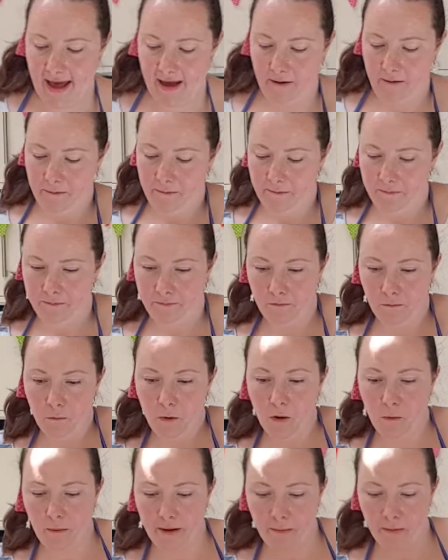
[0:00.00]
Now,
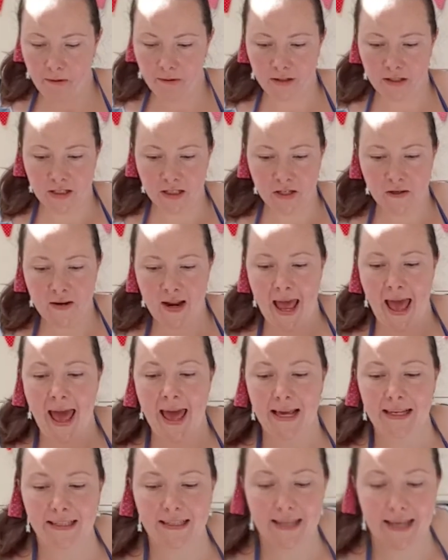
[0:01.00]
what we want to do
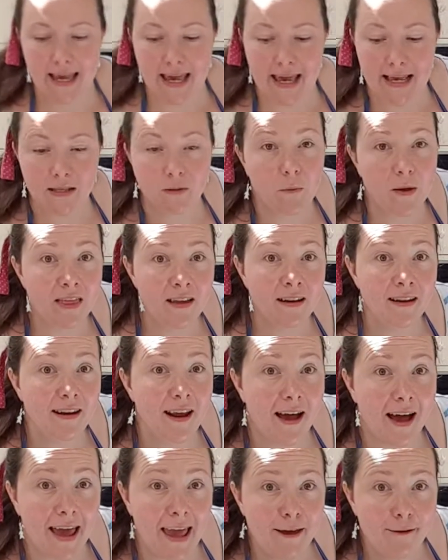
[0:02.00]
next is with a
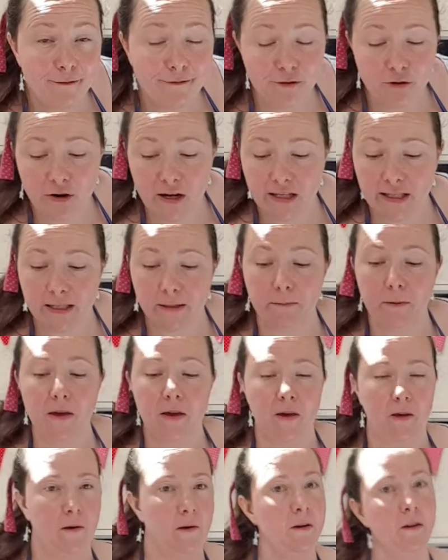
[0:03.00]
knife or a
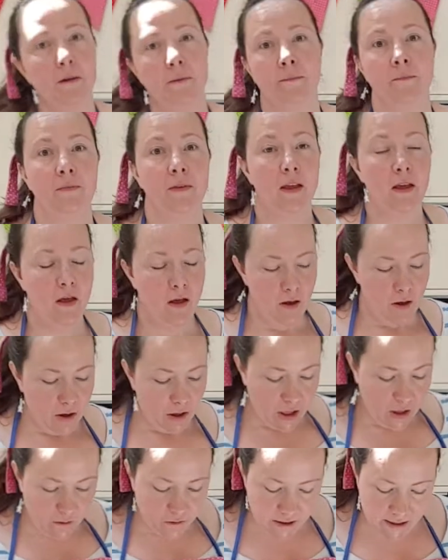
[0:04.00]
spoon,
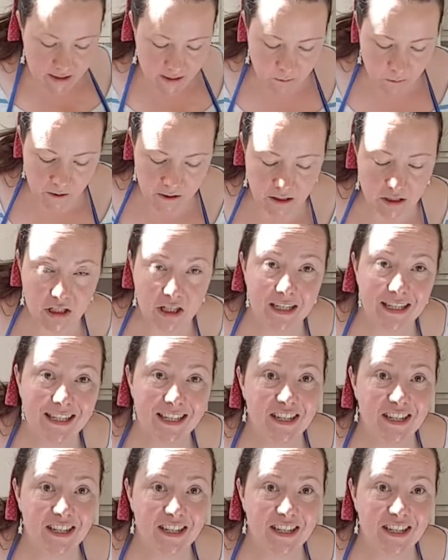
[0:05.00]
you just want to